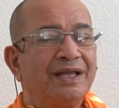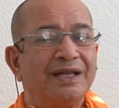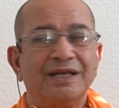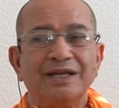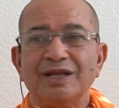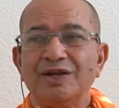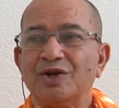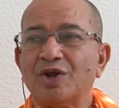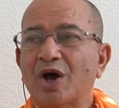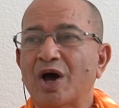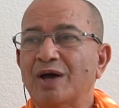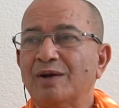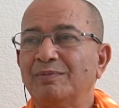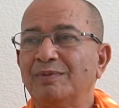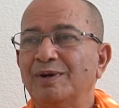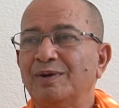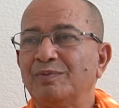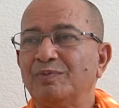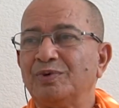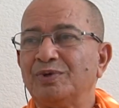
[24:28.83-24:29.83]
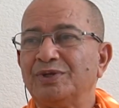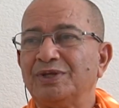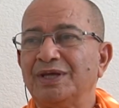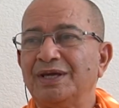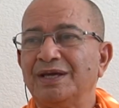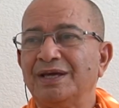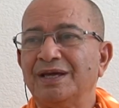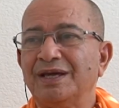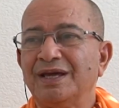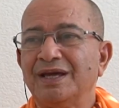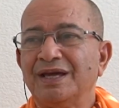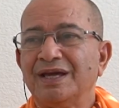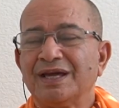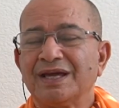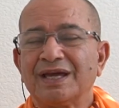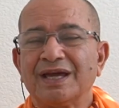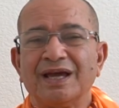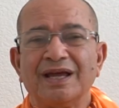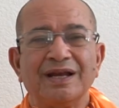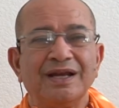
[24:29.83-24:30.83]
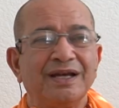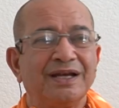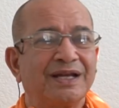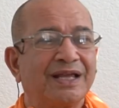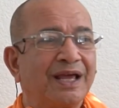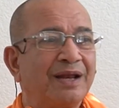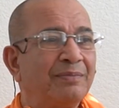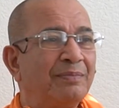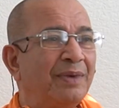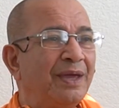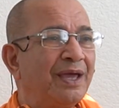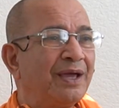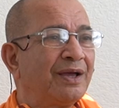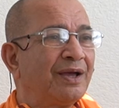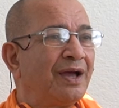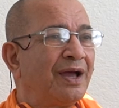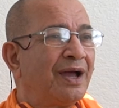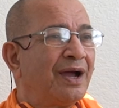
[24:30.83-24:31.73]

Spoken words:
The normal buddhi can make